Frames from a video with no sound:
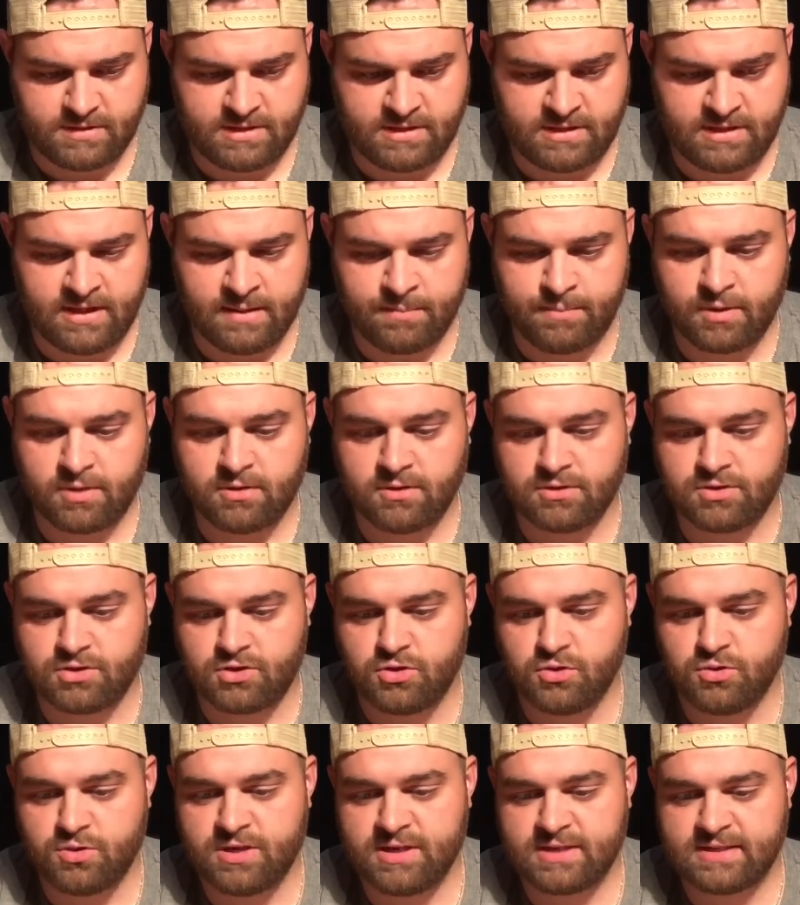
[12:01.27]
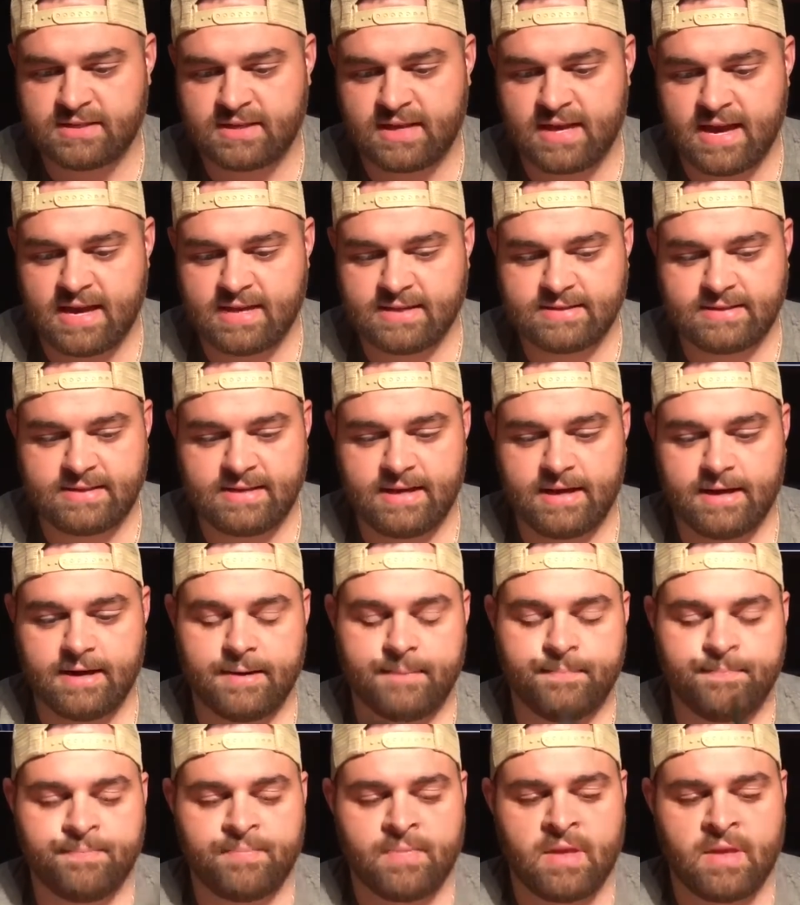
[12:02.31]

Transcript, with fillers: typical two-disc case here.